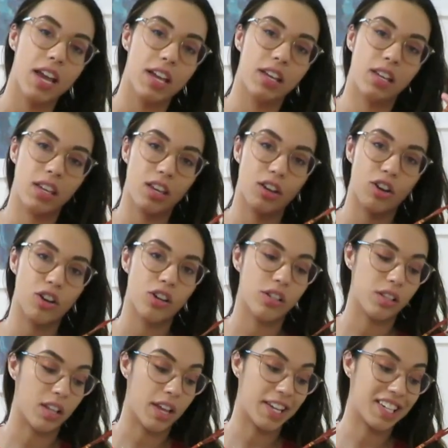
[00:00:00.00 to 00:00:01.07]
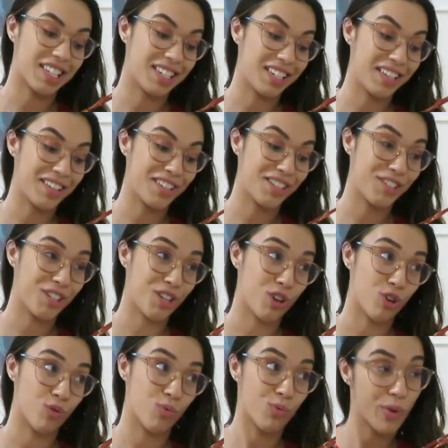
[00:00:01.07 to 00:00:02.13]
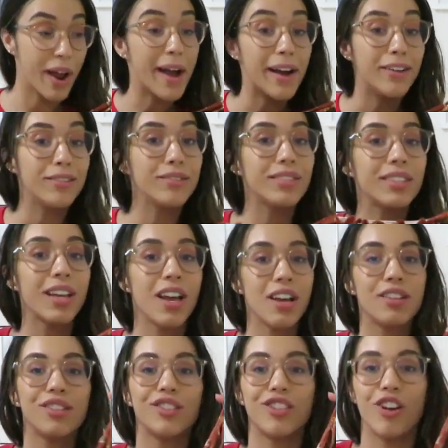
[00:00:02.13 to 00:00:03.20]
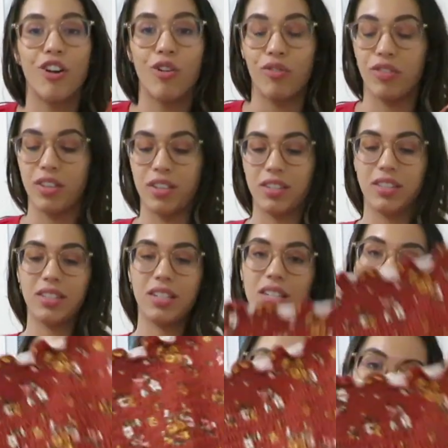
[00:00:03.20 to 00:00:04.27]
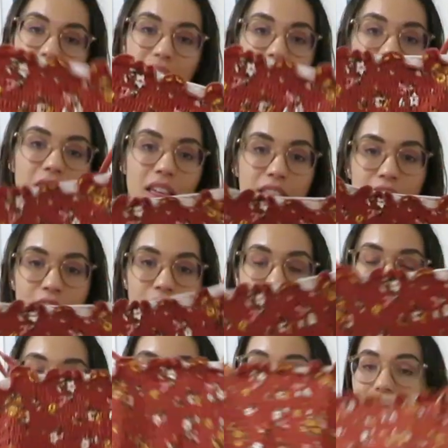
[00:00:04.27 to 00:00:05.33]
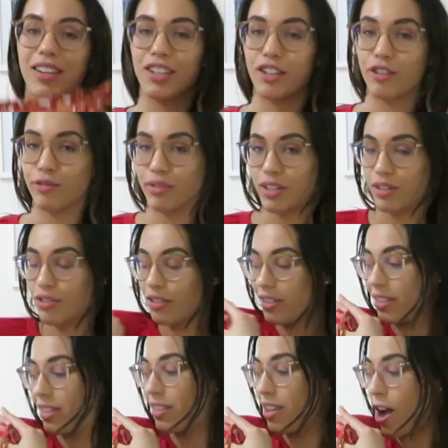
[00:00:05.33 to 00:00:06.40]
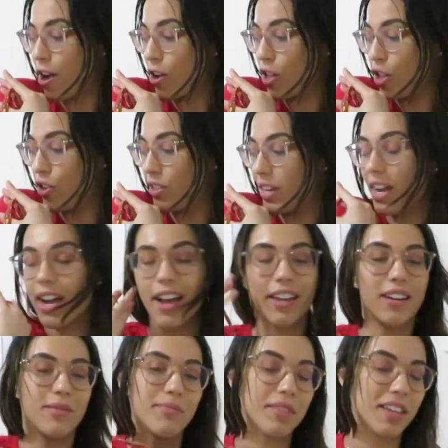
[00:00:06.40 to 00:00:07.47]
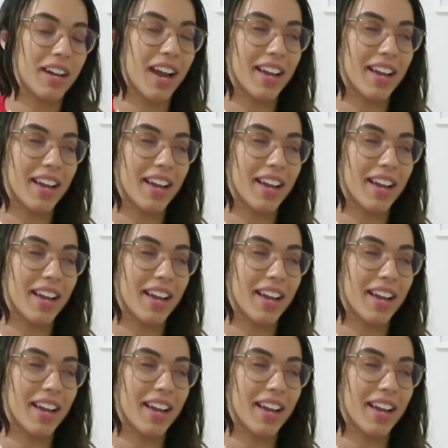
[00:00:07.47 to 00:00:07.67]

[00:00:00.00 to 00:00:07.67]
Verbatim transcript: here like it is year round. So this is another cute little um, clothing item that